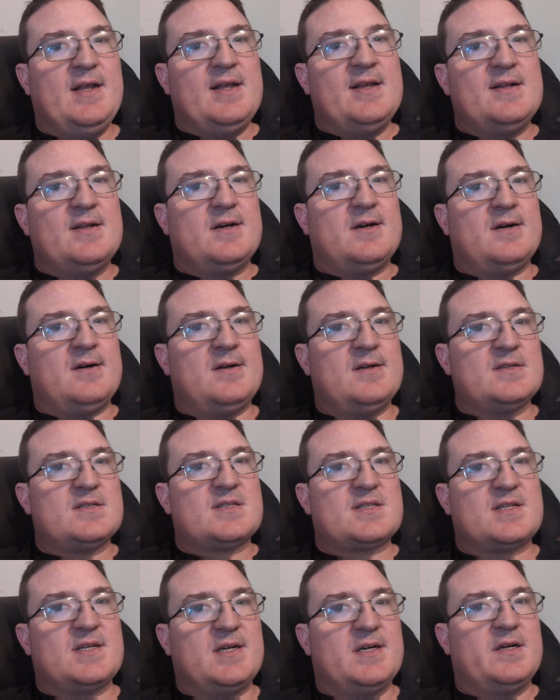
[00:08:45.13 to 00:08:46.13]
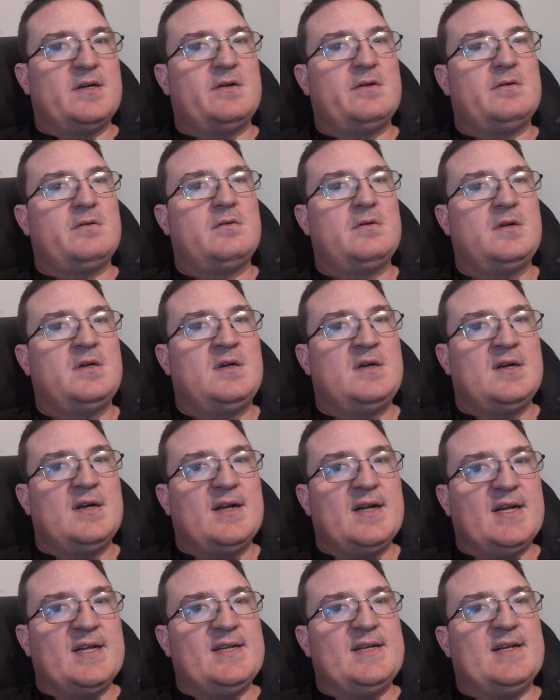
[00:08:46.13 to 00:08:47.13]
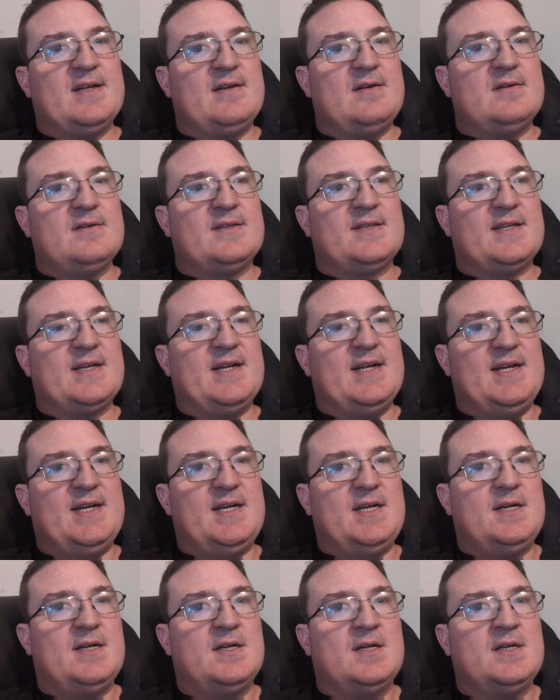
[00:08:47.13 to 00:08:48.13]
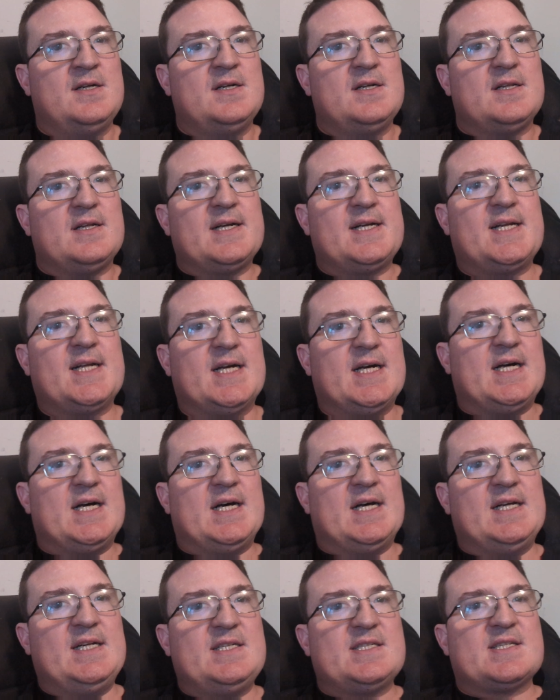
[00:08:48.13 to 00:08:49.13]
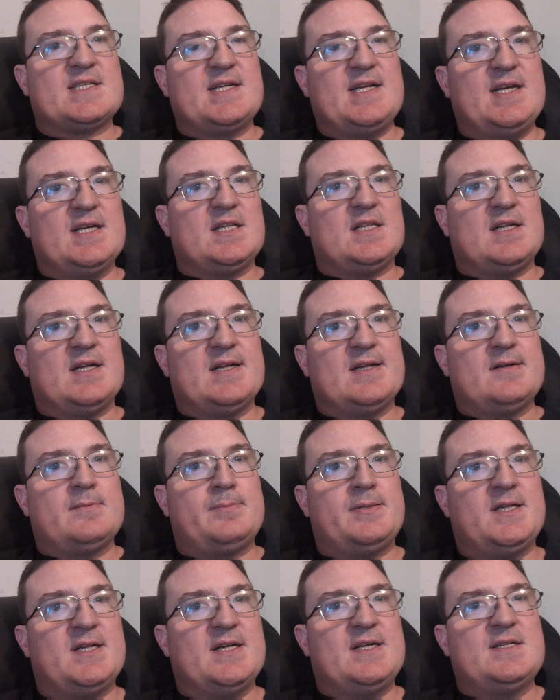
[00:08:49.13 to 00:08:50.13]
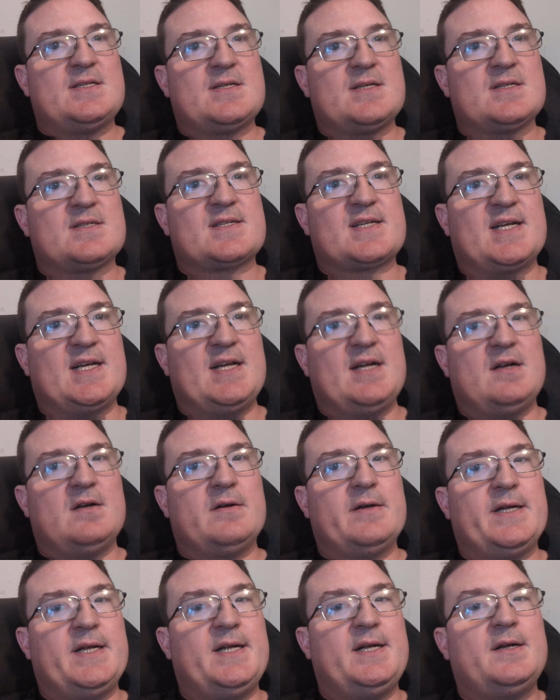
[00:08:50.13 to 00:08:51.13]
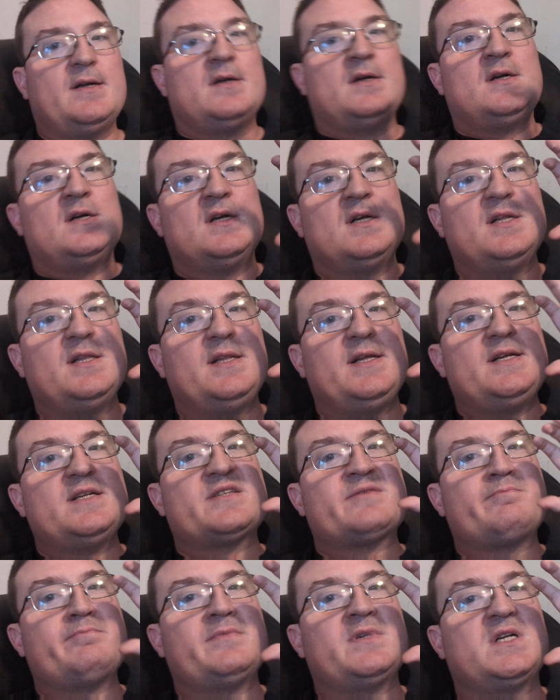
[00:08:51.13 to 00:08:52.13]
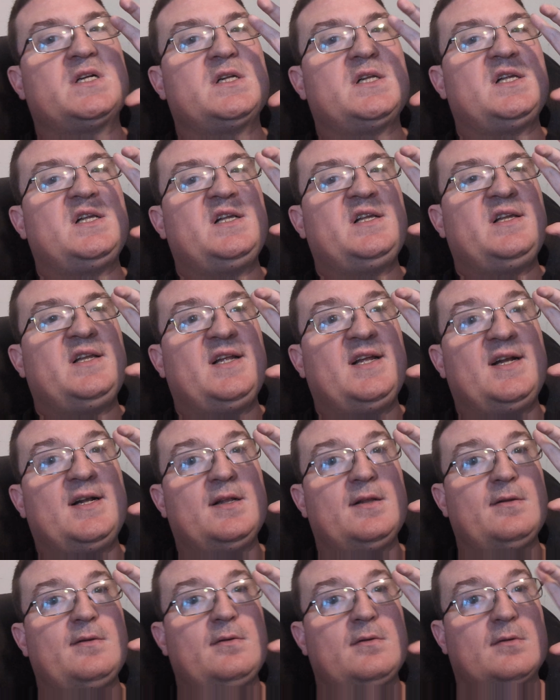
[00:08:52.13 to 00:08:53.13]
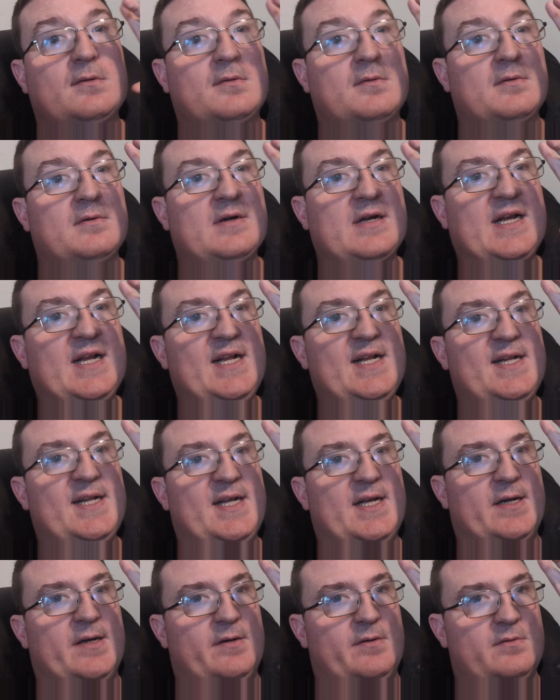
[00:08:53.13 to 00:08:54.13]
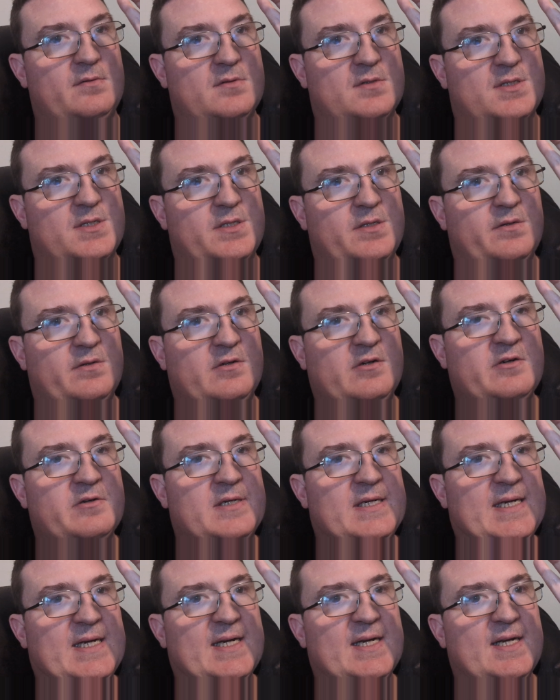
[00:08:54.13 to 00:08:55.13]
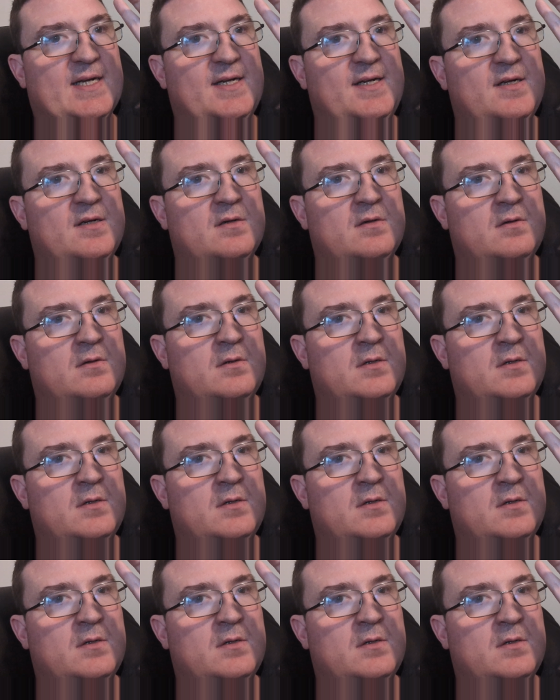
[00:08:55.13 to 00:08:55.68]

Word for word: And also another thing, like I see a lot of places carry these little radios, okay?